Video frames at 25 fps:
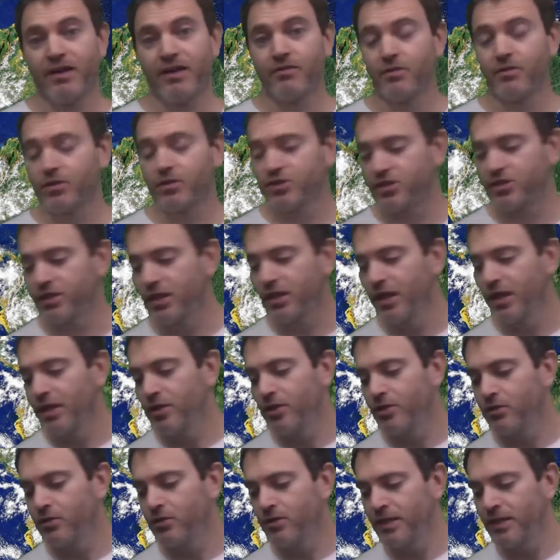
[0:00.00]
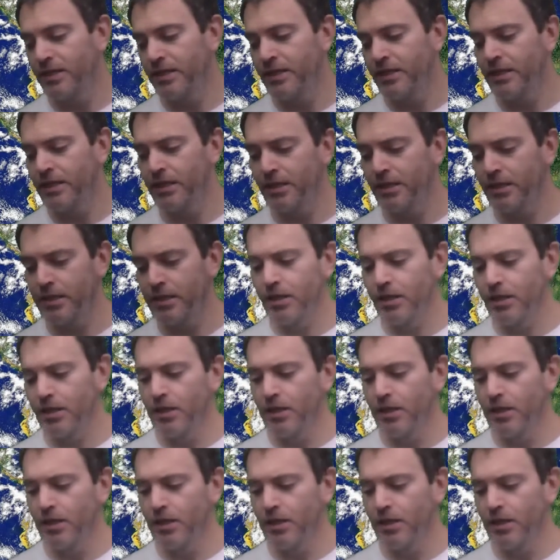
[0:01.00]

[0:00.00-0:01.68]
version. You need